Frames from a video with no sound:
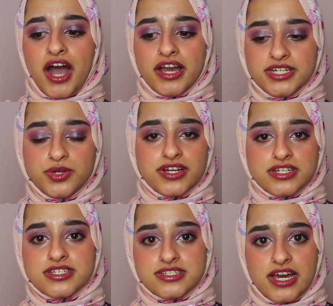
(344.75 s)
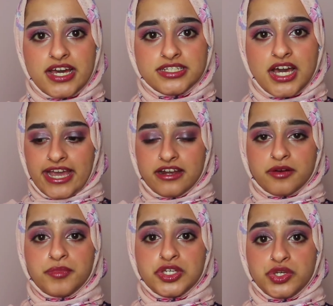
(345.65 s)
I need to understand
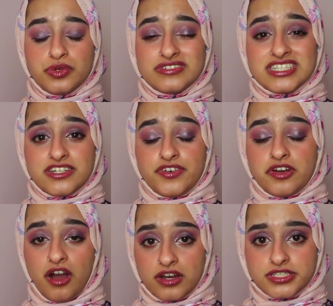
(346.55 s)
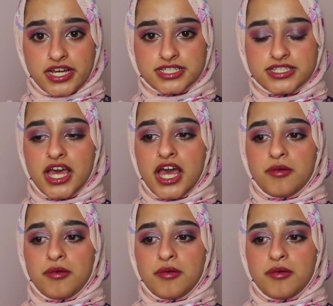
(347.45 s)
anger being used in different contexts,